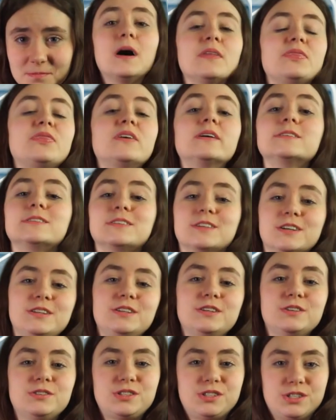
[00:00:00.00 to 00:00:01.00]
But there's good
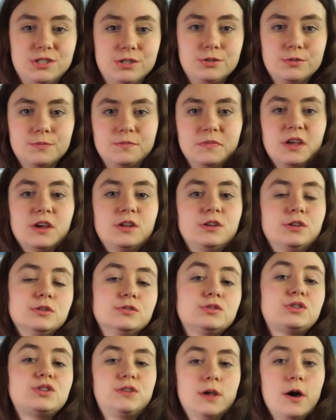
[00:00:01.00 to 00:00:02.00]
news too.
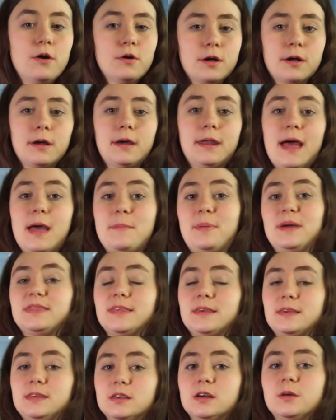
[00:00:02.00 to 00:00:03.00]
News so good, I bet
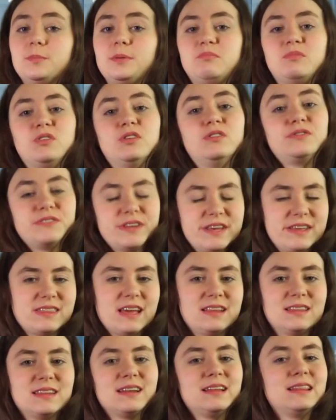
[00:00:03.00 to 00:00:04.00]
that you'll be moved to hit
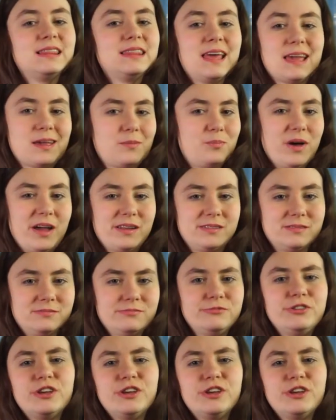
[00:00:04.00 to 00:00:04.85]
that little like button.